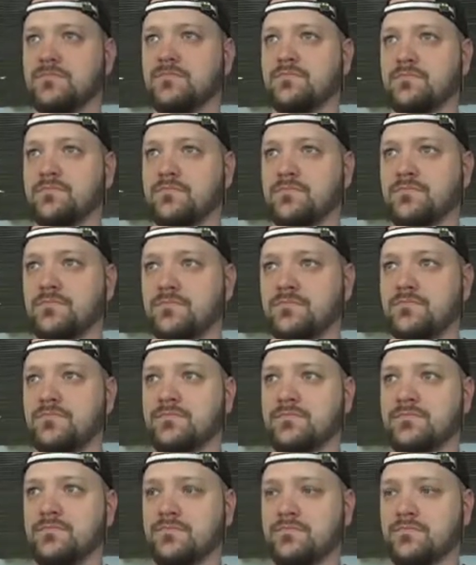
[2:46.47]

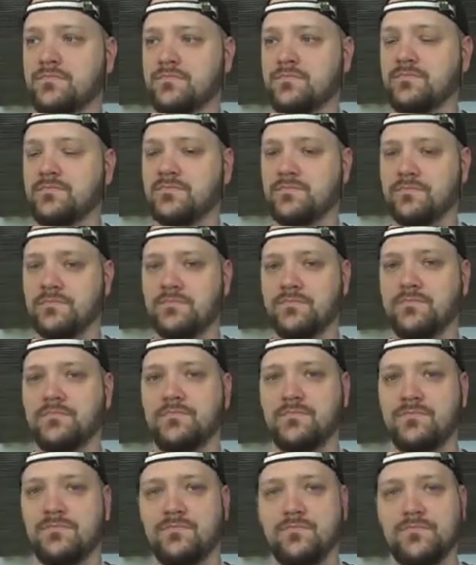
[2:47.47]

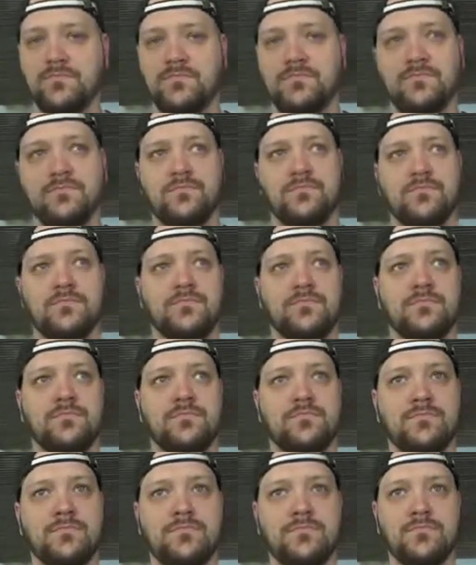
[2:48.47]

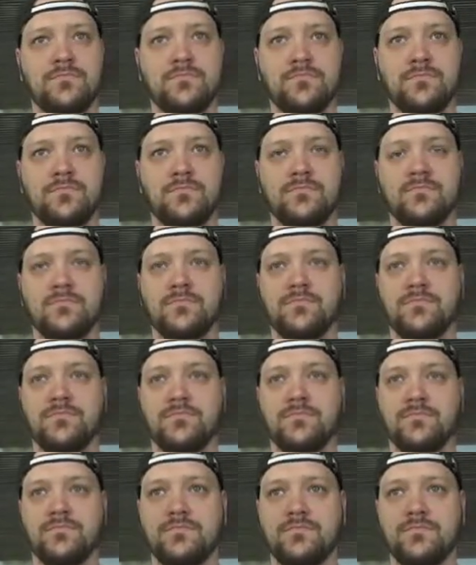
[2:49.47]

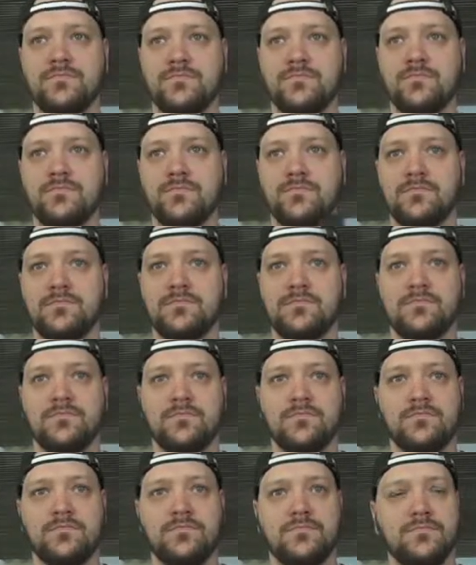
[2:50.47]

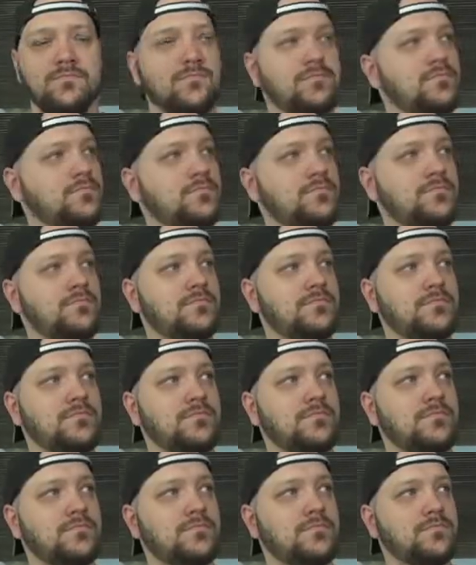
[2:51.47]

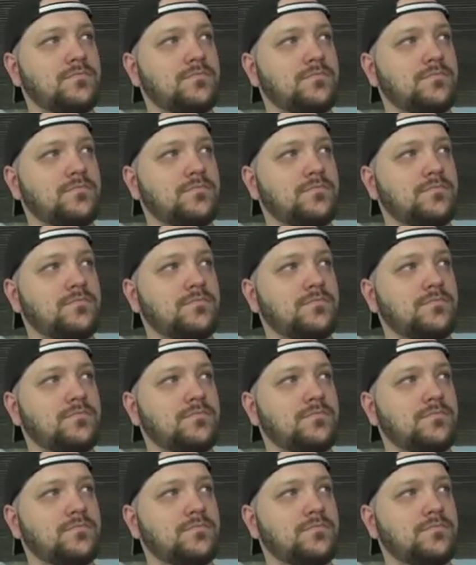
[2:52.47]
The person shown says nothing.